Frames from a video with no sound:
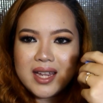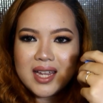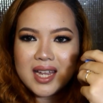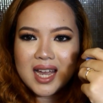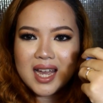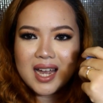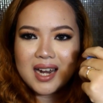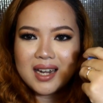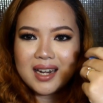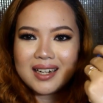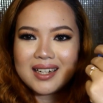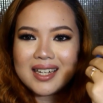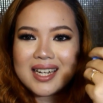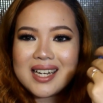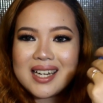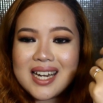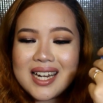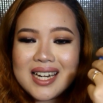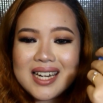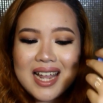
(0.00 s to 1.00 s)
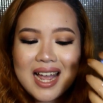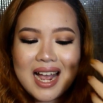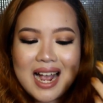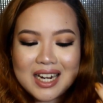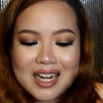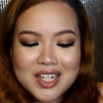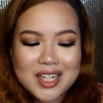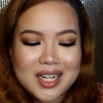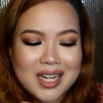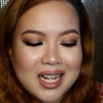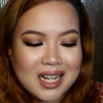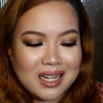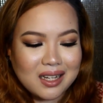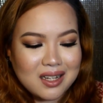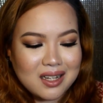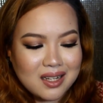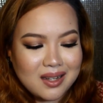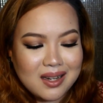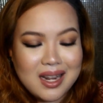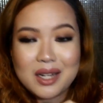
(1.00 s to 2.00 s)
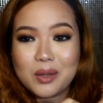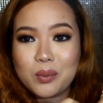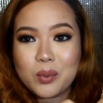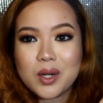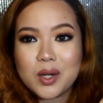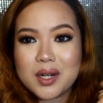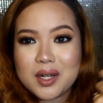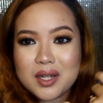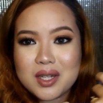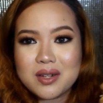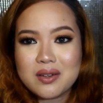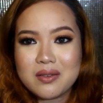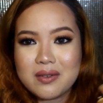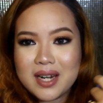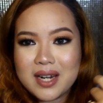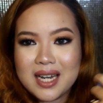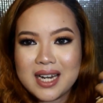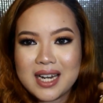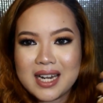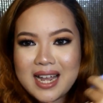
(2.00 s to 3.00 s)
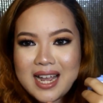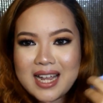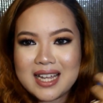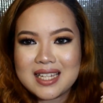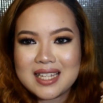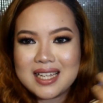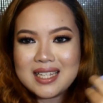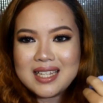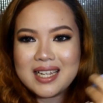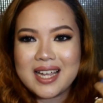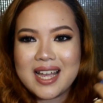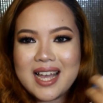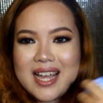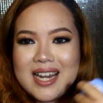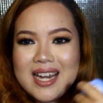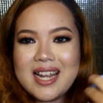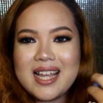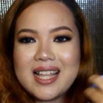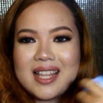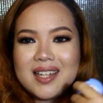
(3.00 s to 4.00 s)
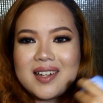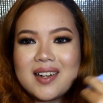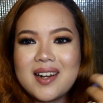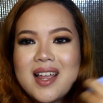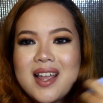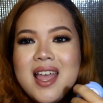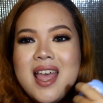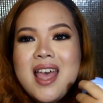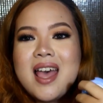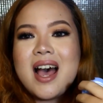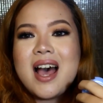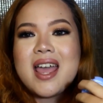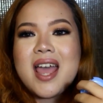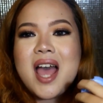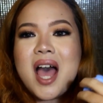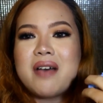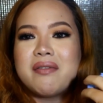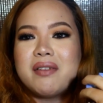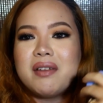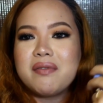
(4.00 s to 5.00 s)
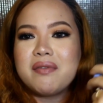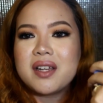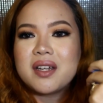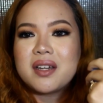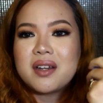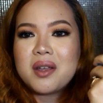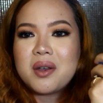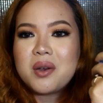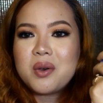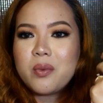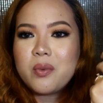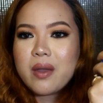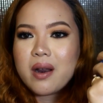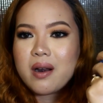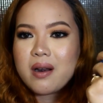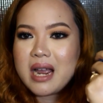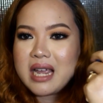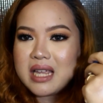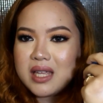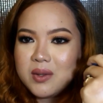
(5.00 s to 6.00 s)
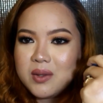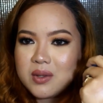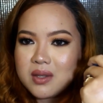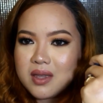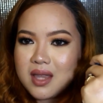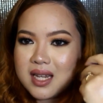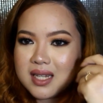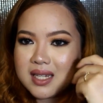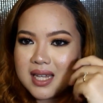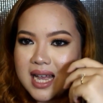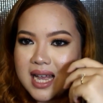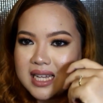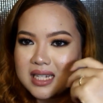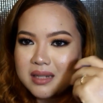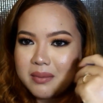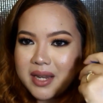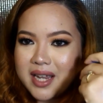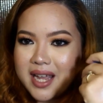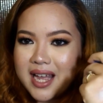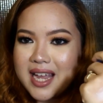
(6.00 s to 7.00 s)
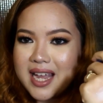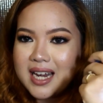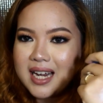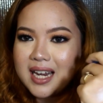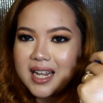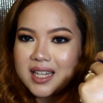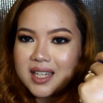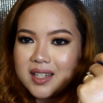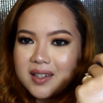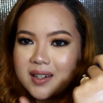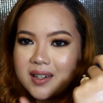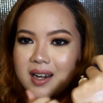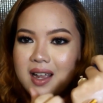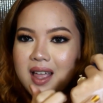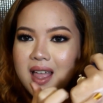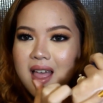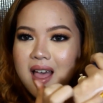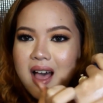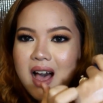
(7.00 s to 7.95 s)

Ayan, ang ganda niya. Actually, it works really nice as a highlighter. I have a video where I use this as my highlighter.